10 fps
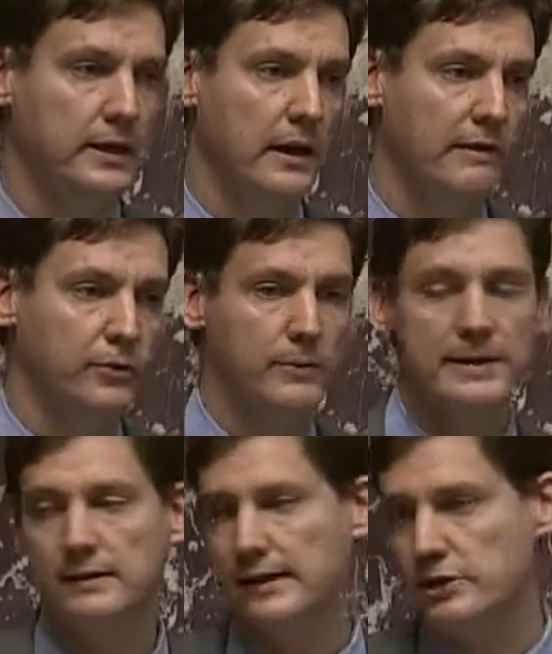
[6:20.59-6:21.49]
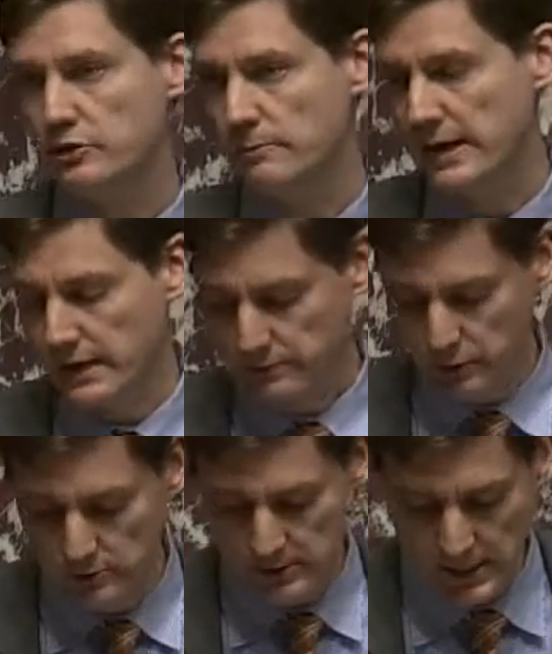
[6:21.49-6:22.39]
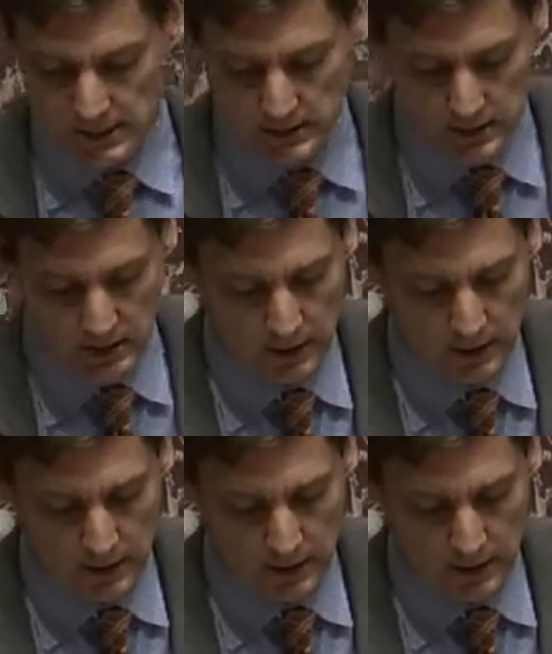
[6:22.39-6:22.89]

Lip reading: of the regulation-making process,